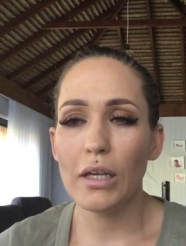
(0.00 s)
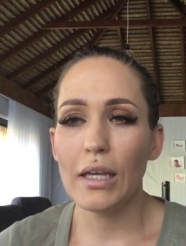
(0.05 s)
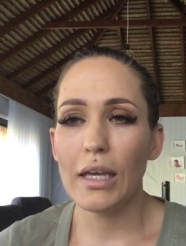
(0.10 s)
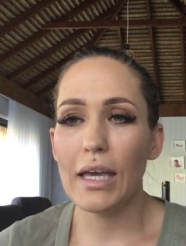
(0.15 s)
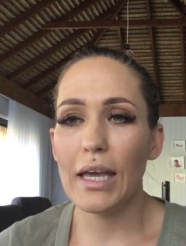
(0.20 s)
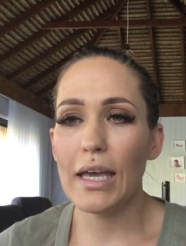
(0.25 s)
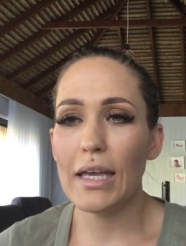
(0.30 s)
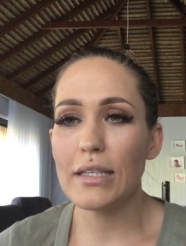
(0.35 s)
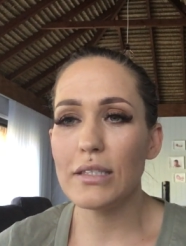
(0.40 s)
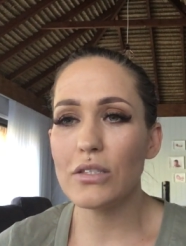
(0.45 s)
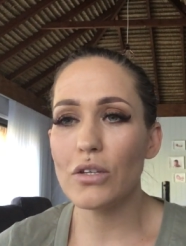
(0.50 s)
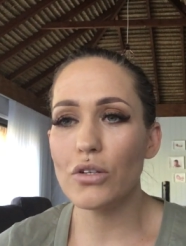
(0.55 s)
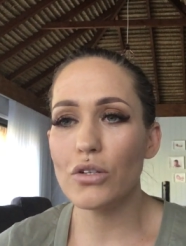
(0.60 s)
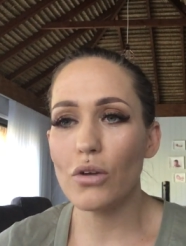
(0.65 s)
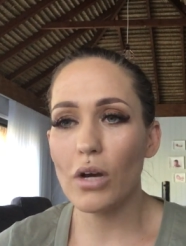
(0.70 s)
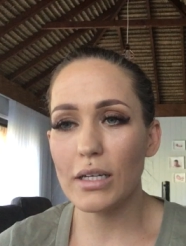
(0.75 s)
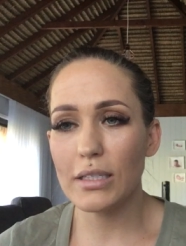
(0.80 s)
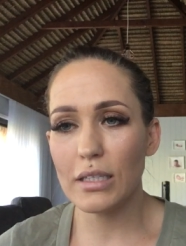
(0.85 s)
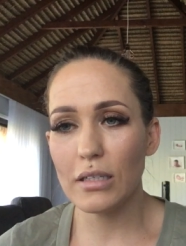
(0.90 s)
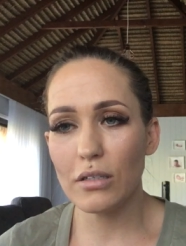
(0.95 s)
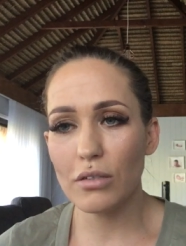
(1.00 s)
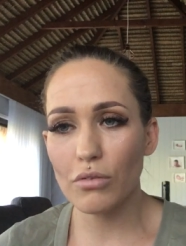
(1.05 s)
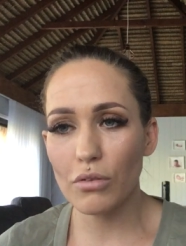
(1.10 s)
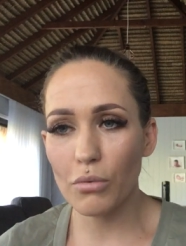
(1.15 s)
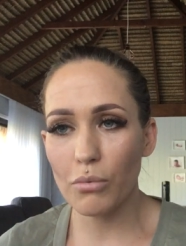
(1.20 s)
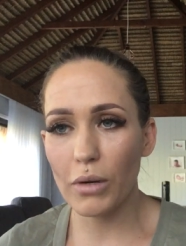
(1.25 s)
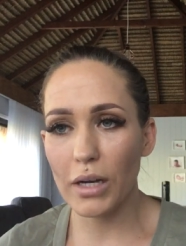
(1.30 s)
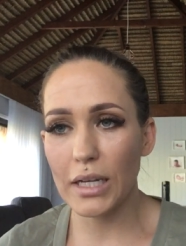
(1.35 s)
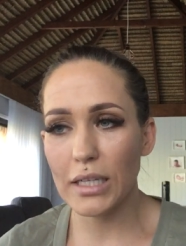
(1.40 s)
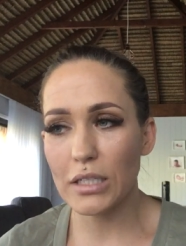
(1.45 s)
And so I sent her
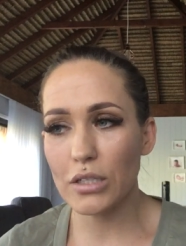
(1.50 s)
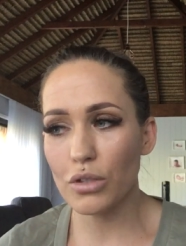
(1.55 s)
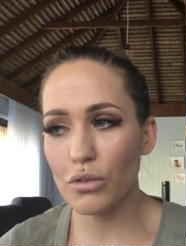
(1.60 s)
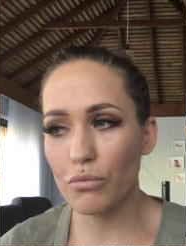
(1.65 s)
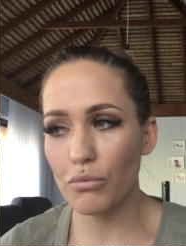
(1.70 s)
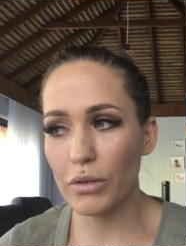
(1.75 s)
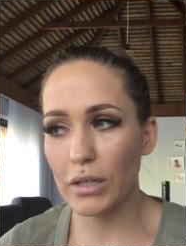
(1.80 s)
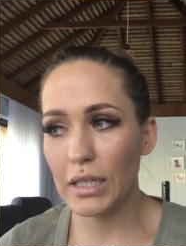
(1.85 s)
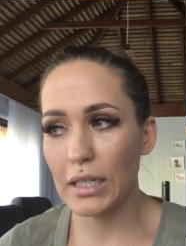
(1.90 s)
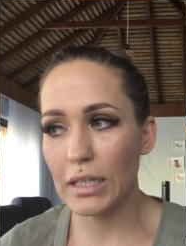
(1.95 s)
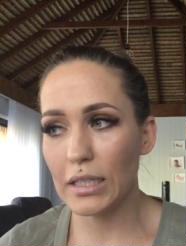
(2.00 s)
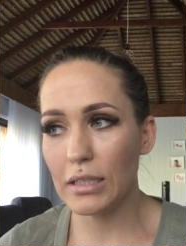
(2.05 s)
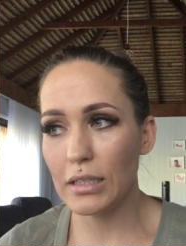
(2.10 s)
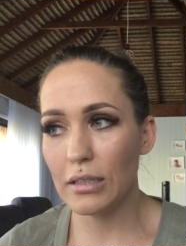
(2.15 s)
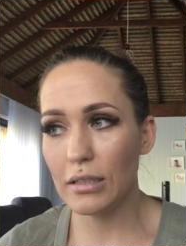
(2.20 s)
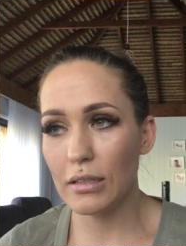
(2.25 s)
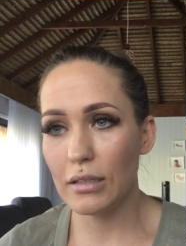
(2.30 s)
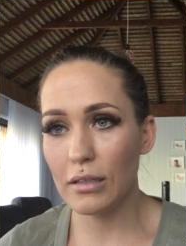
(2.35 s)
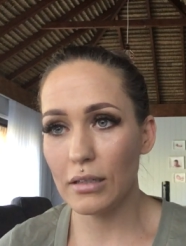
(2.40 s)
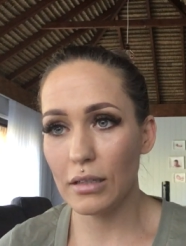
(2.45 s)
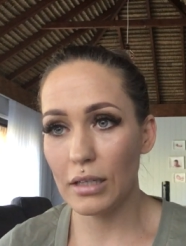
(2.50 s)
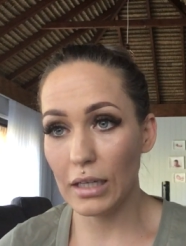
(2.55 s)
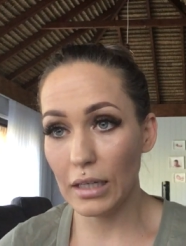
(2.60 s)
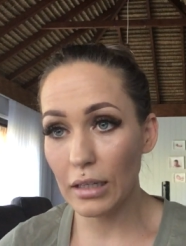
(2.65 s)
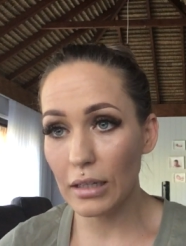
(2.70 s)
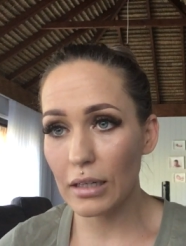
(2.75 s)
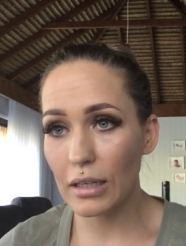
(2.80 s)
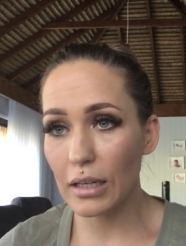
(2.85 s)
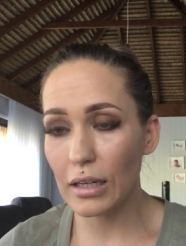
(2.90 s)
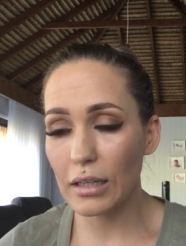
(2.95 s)
away to read
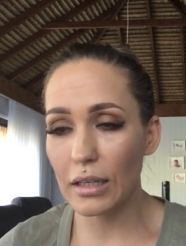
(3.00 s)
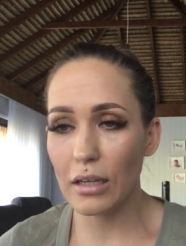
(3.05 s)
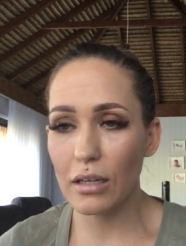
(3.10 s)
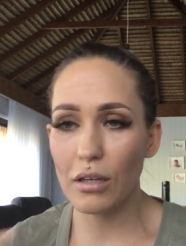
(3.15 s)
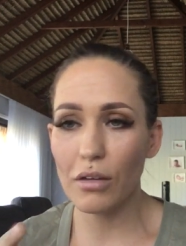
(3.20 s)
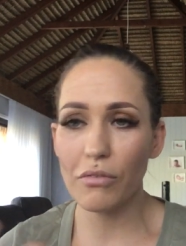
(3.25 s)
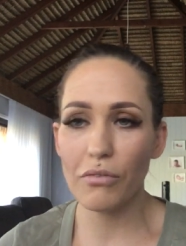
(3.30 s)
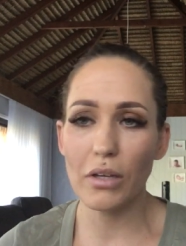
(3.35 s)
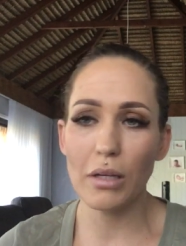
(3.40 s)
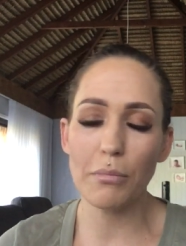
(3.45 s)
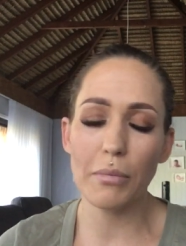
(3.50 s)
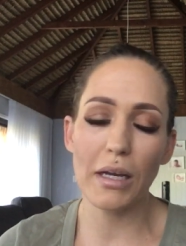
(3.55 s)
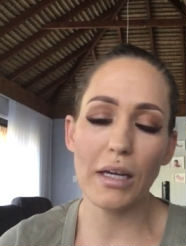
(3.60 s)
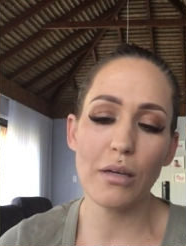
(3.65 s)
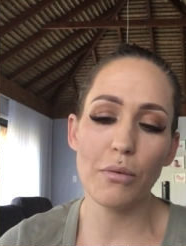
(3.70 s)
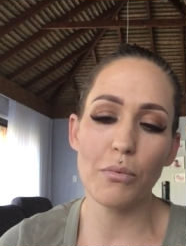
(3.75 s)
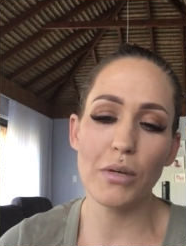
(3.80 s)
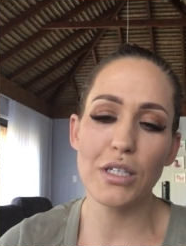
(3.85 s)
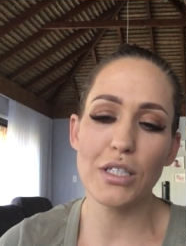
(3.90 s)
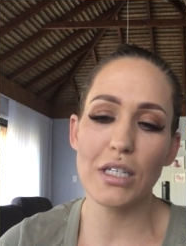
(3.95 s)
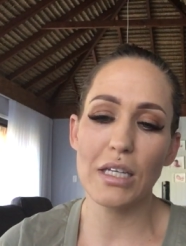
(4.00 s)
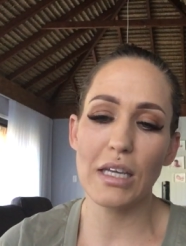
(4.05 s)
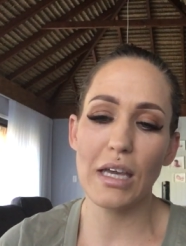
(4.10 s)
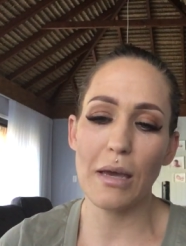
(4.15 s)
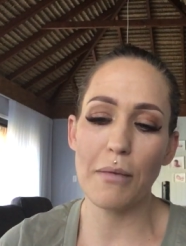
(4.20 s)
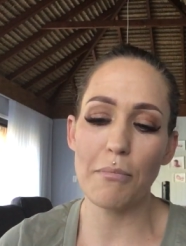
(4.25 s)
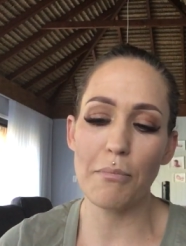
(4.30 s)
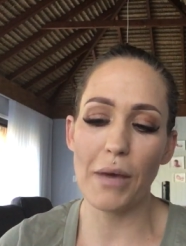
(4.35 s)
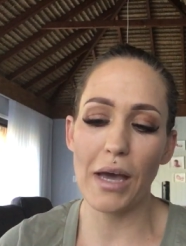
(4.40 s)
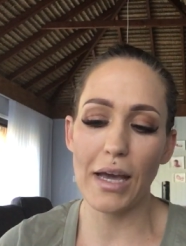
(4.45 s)
it and get her feedback, and when she
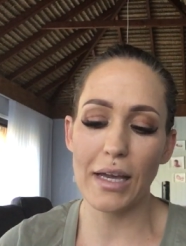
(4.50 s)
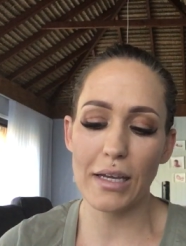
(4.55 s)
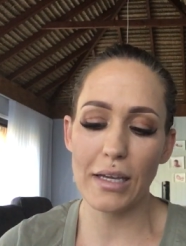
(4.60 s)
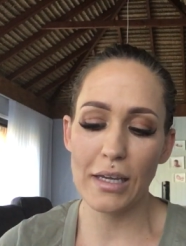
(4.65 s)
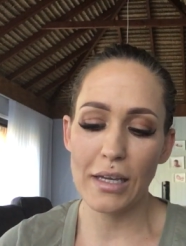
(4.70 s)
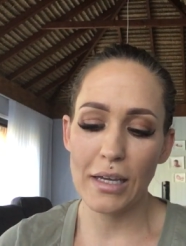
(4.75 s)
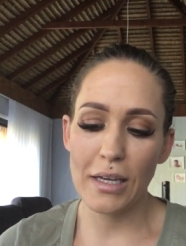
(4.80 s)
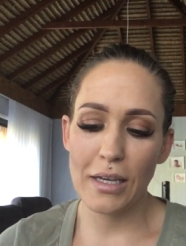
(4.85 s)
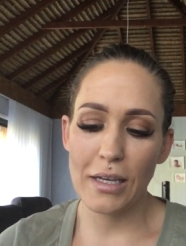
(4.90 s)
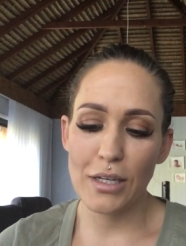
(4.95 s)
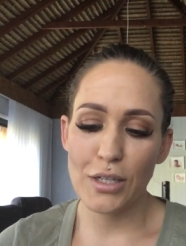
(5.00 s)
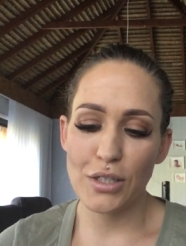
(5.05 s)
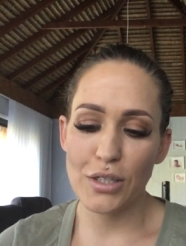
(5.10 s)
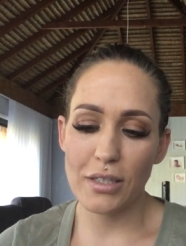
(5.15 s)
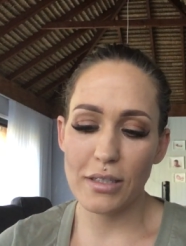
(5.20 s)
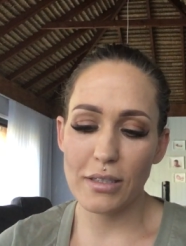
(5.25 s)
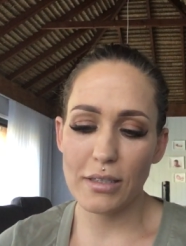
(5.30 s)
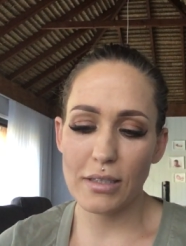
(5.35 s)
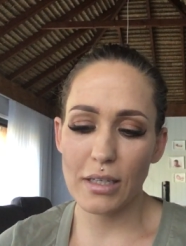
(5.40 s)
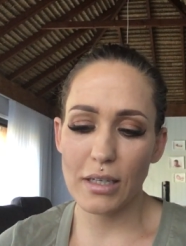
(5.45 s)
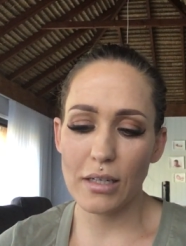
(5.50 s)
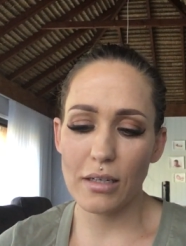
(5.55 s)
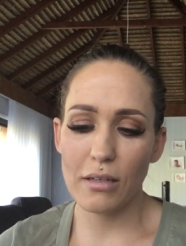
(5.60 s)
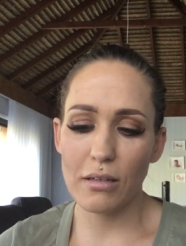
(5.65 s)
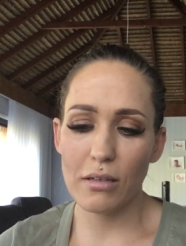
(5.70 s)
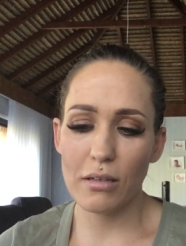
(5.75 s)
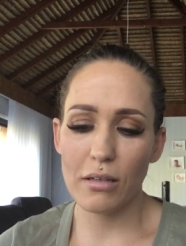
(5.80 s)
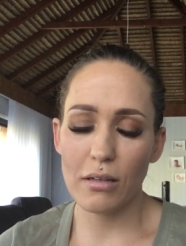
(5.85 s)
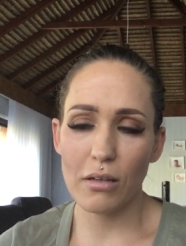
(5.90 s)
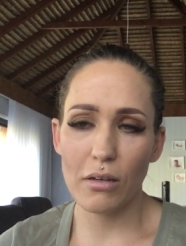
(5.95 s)
came back, she
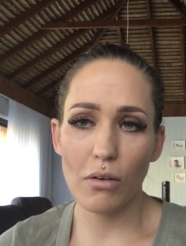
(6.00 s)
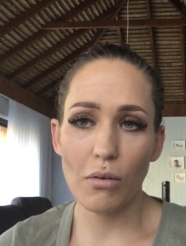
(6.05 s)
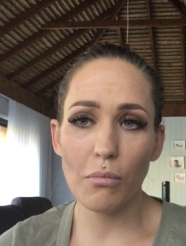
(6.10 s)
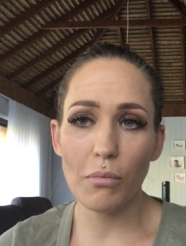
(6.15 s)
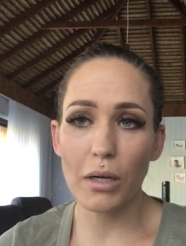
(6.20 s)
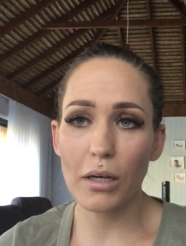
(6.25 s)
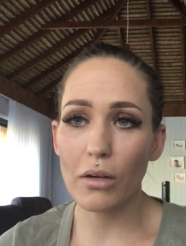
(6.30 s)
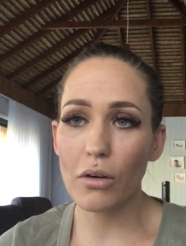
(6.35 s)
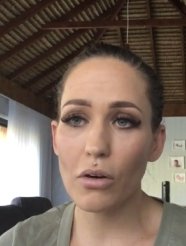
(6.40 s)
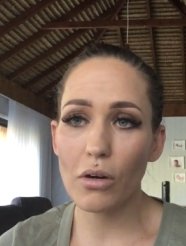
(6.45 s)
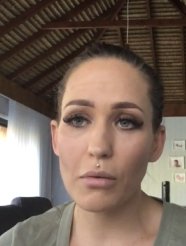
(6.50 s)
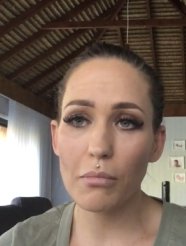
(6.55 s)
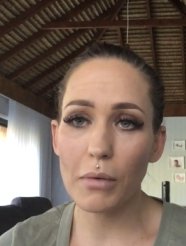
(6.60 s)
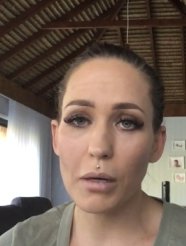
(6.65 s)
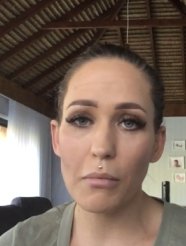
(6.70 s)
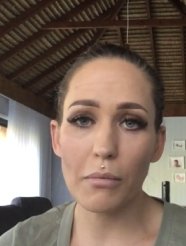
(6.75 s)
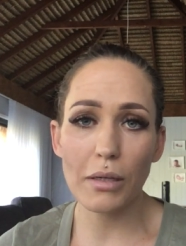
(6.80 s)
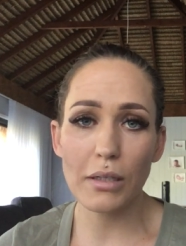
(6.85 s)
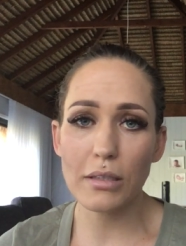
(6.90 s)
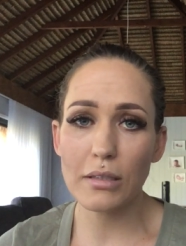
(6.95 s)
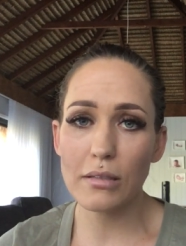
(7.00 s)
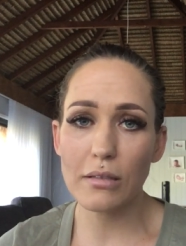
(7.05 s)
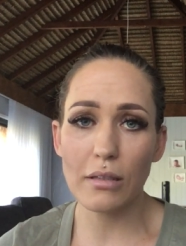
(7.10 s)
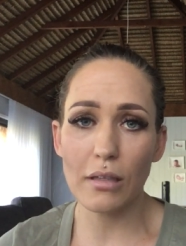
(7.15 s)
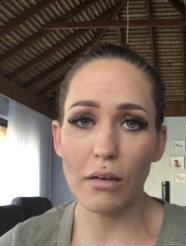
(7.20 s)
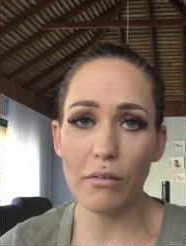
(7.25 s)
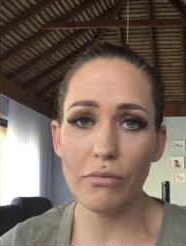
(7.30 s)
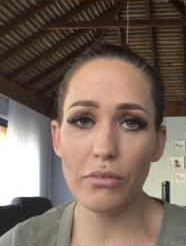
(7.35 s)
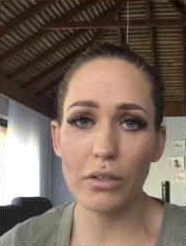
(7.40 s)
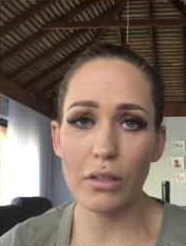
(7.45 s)
said, "Oh my God, Mum, I just
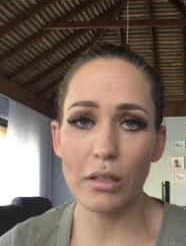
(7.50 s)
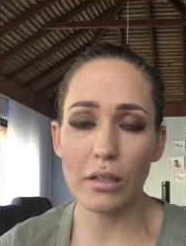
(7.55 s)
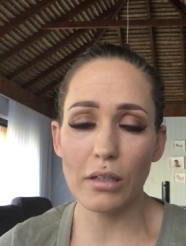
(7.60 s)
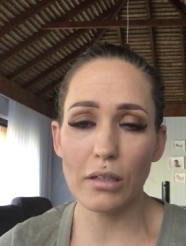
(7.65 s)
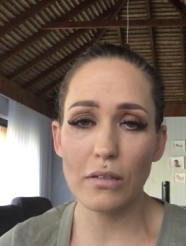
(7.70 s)
loved it.